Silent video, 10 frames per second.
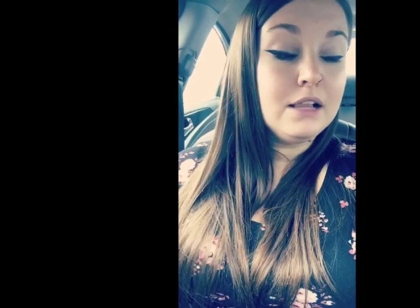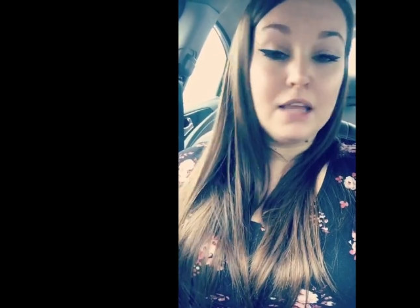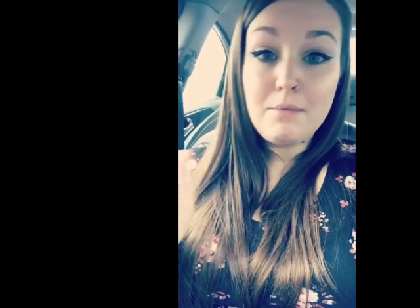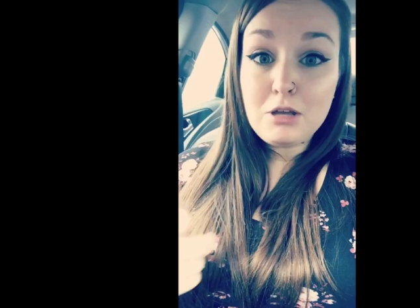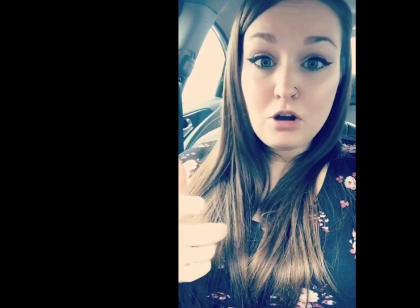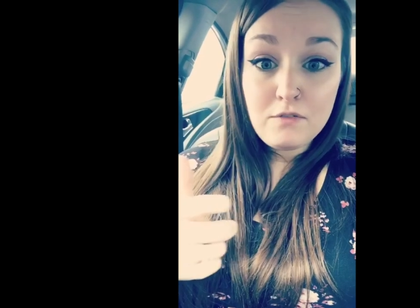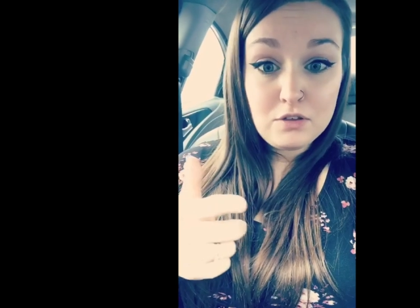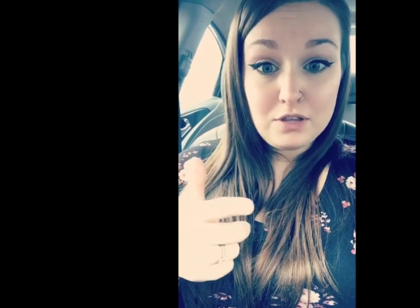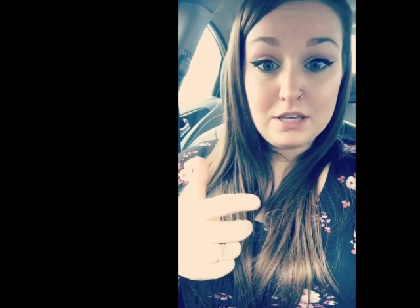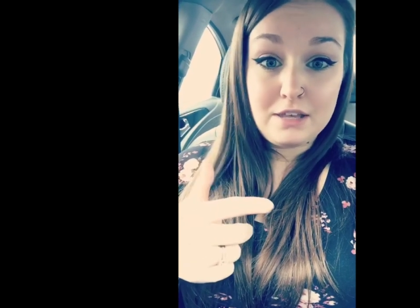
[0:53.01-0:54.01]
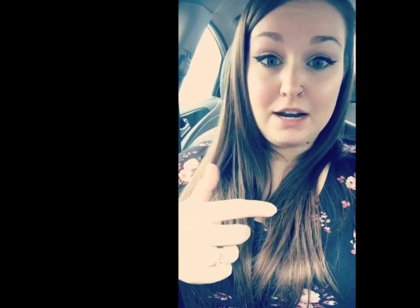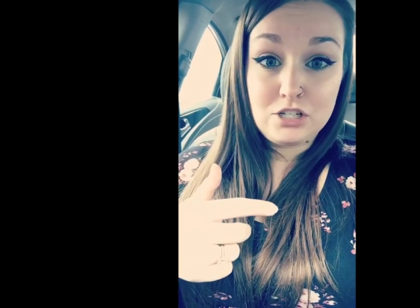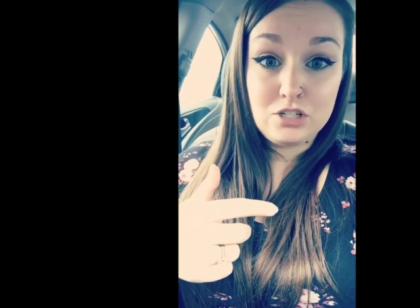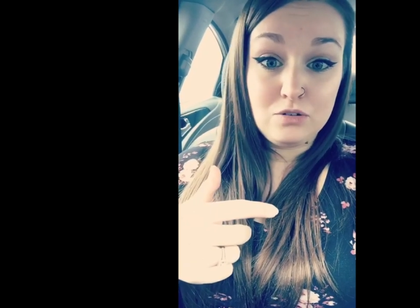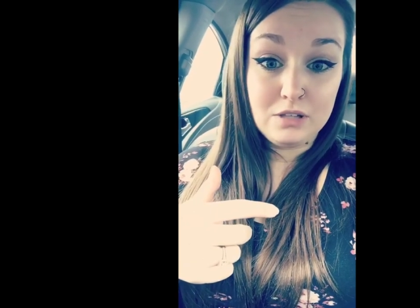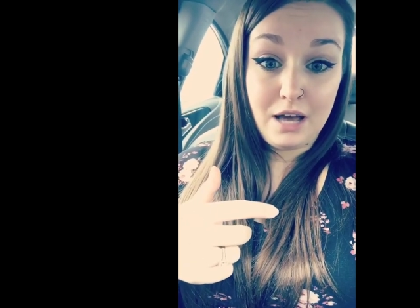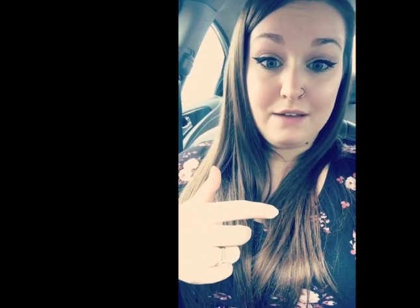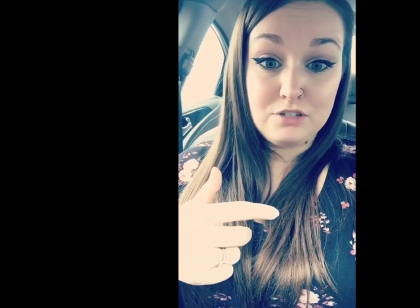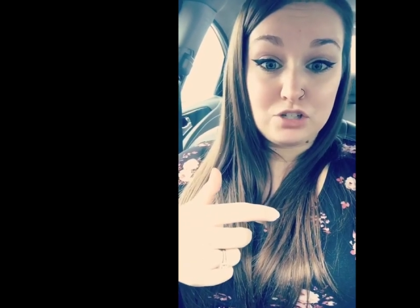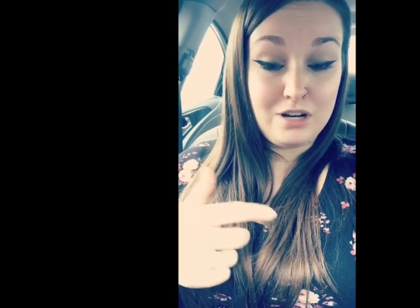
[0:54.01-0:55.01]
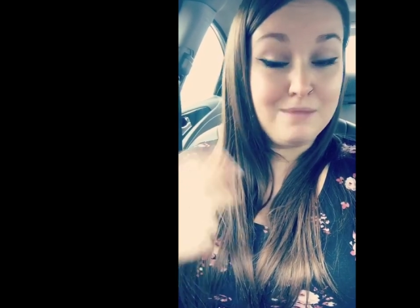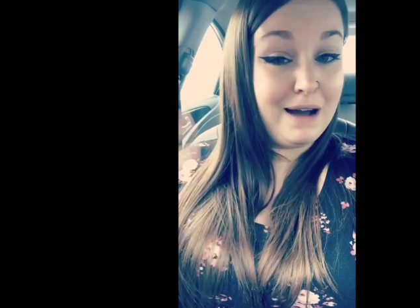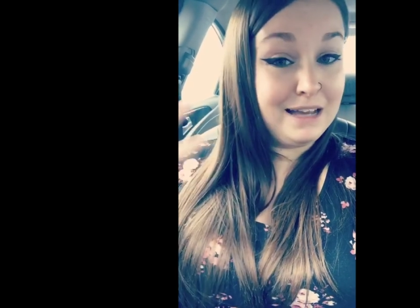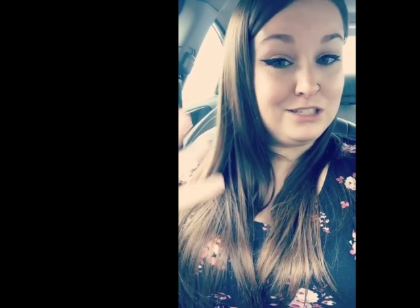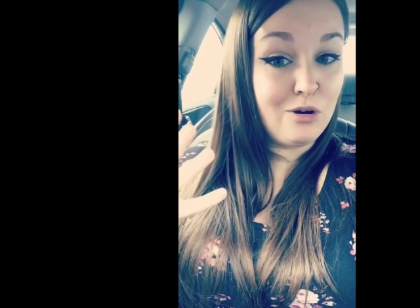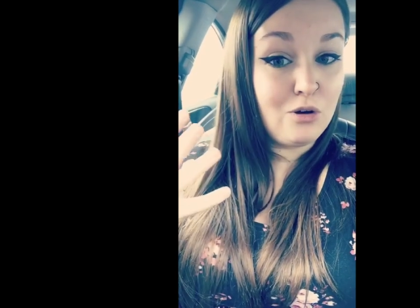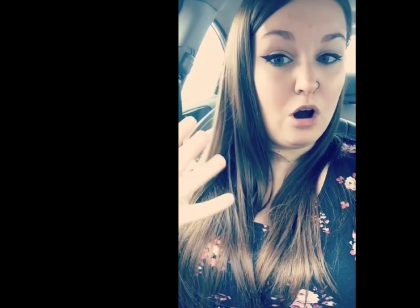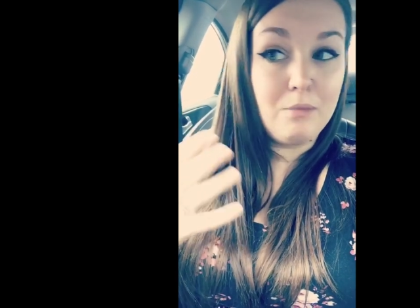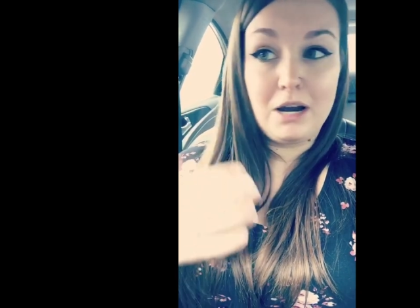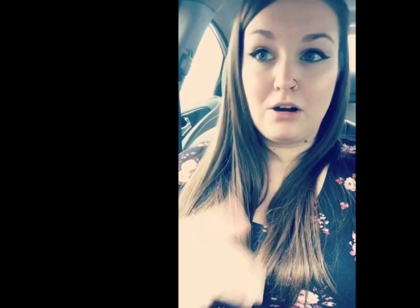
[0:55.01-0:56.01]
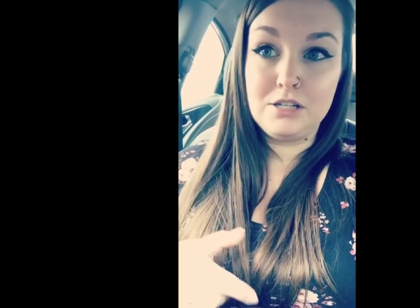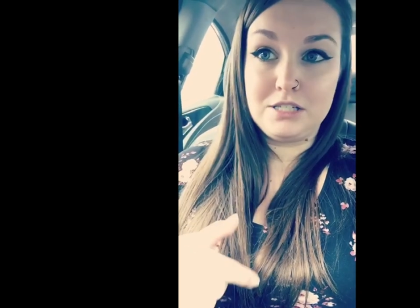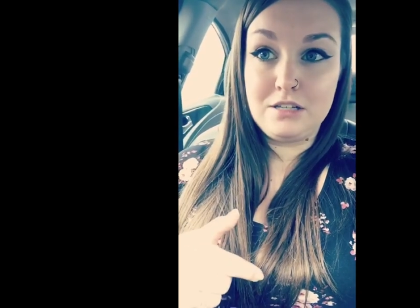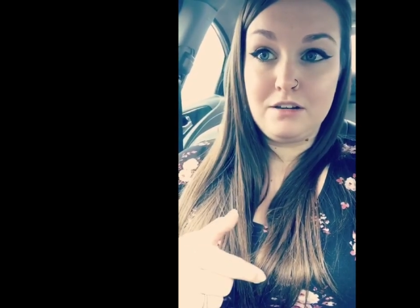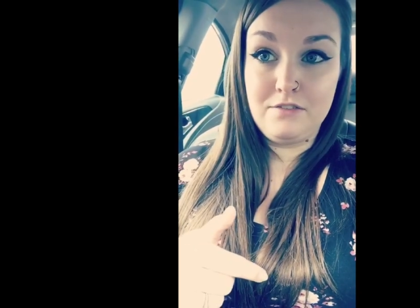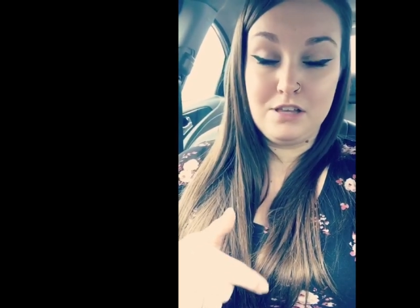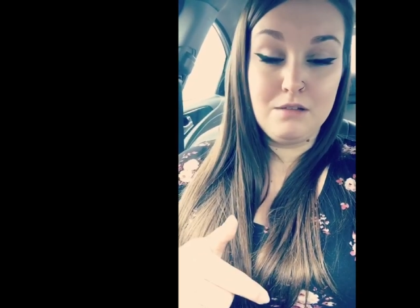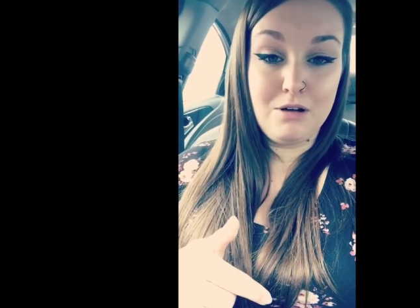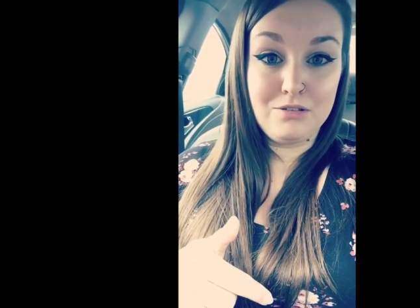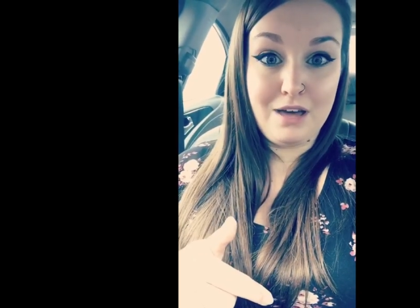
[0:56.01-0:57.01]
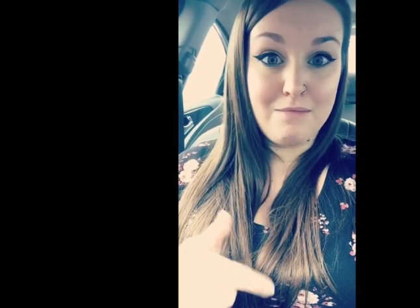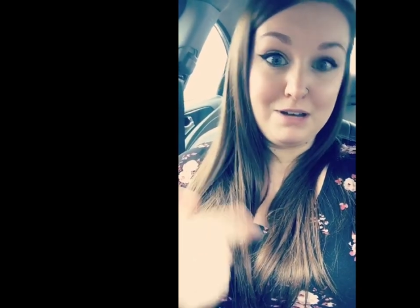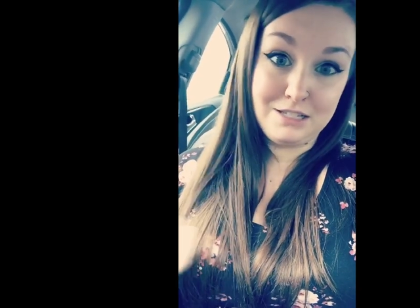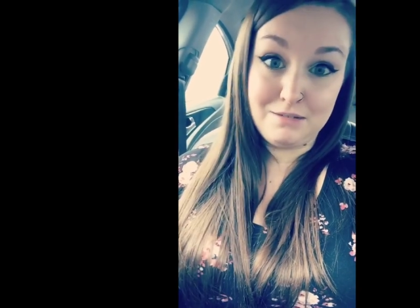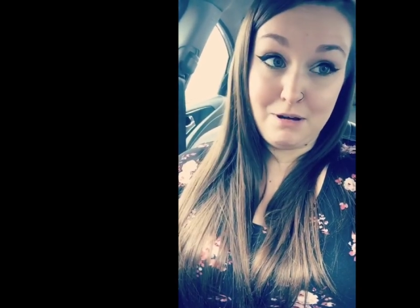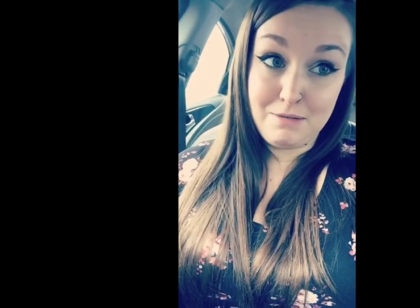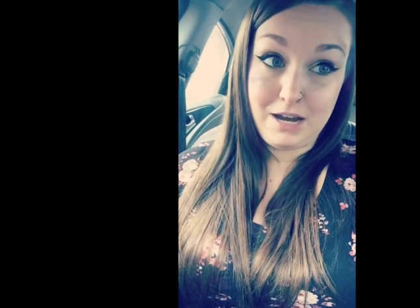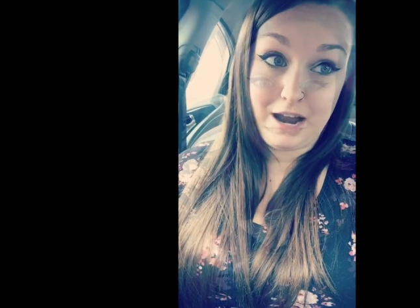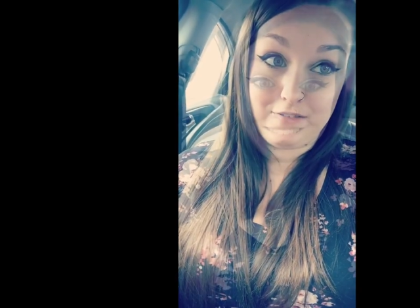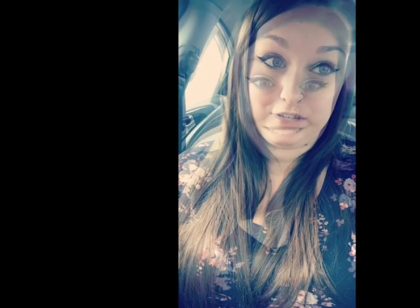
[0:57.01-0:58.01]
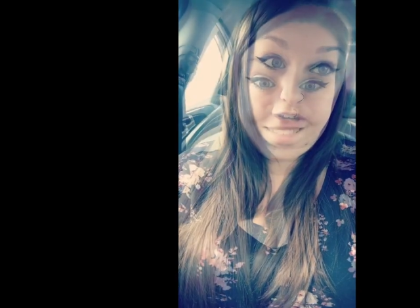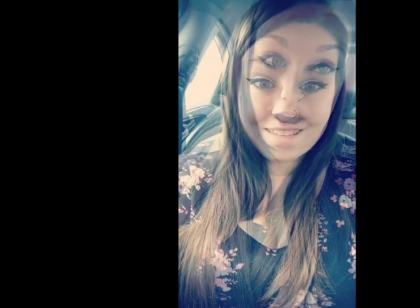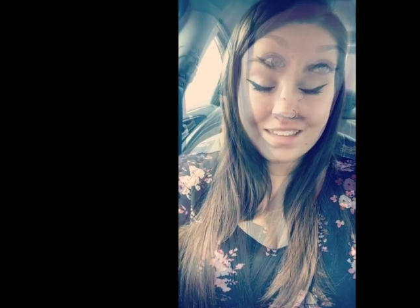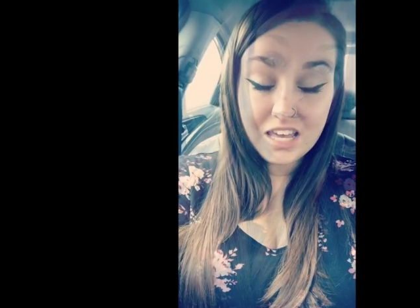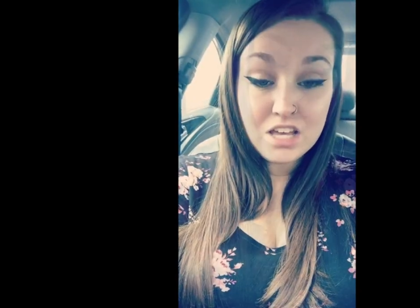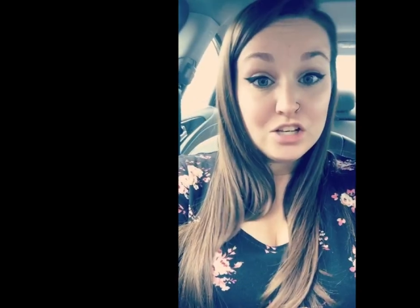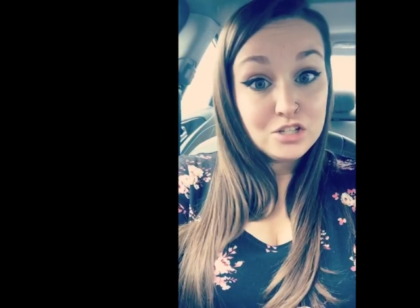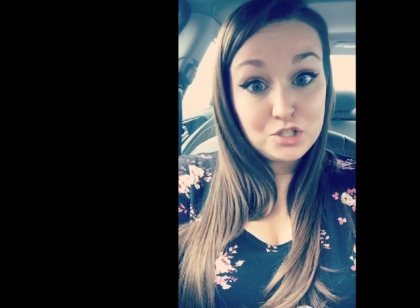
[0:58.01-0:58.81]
Let me know if you think that I should do a live stream. I don't know how my artist is going to feel about that because it might be kind of distracting.